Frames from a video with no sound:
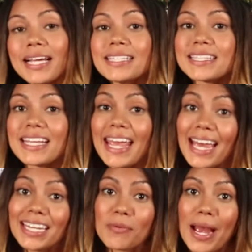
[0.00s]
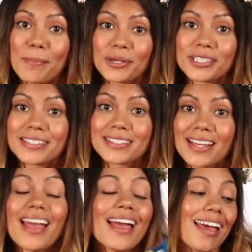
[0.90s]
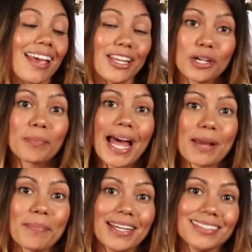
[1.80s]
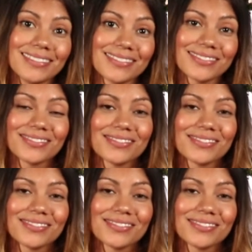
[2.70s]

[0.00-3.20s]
by placing candy wrappers in your black bin.